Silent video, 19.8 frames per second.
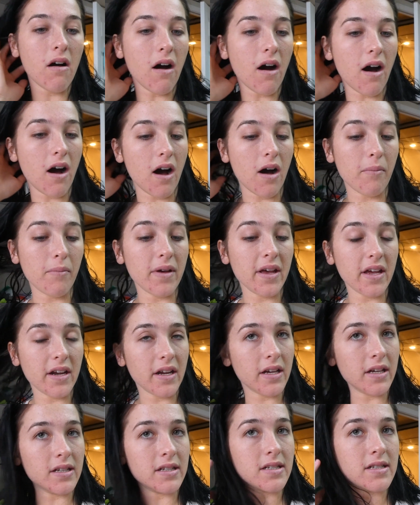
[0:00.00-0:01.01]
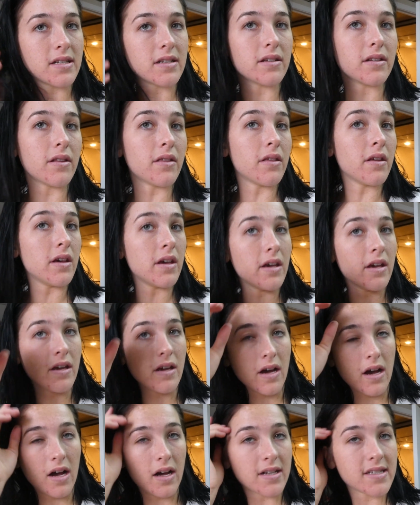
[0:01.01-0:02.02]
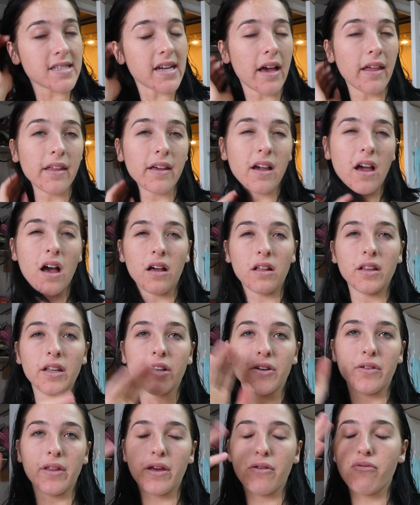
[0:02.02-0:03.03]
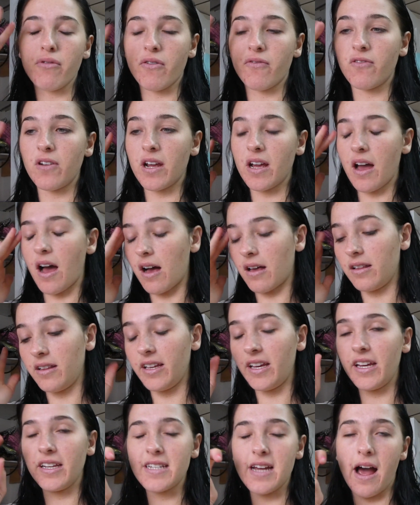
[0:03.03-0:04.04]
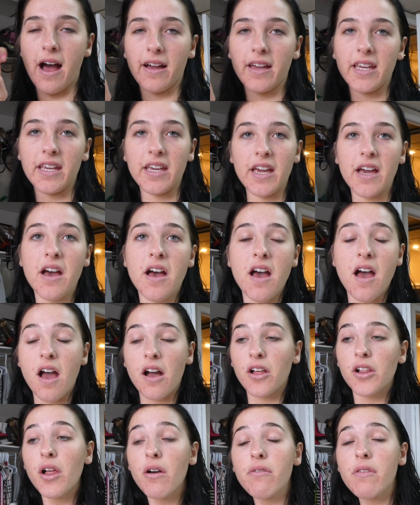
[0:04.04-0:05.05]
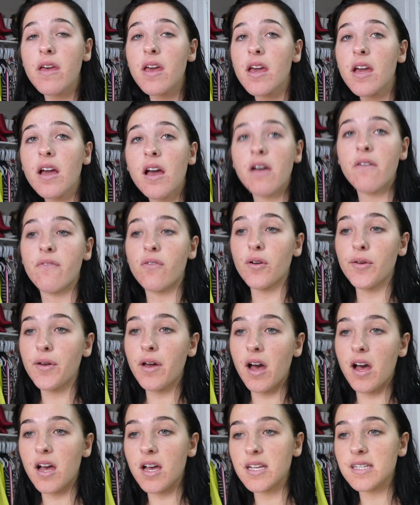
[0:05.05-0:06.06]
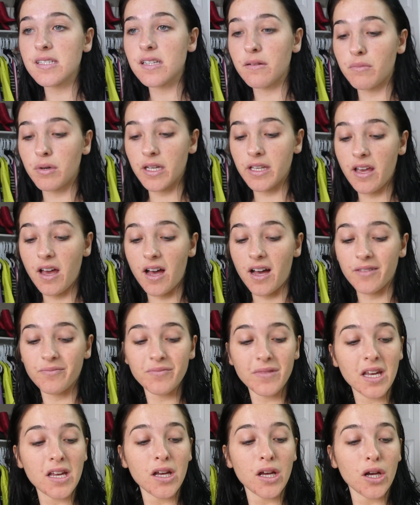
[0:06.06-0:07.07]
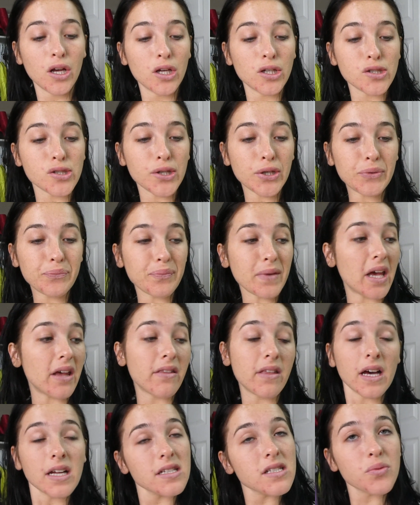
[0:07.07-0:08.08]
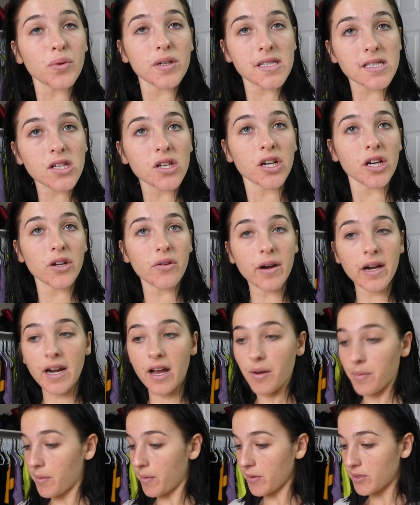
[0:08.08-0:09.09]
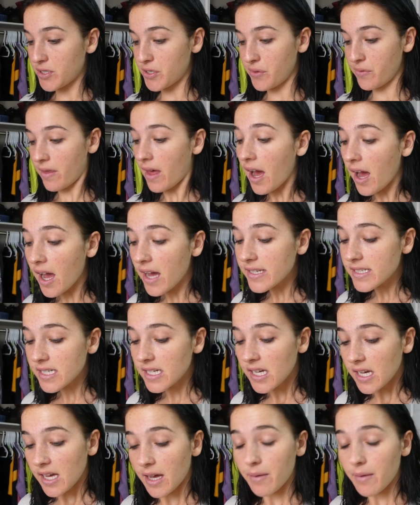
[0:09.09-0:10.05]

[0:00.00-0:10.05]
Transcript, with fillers: It is the styling ugly, or like thrifting ugly, tacky clothing for you guys. But yeah, so that's what's good right now. I'm about to do that.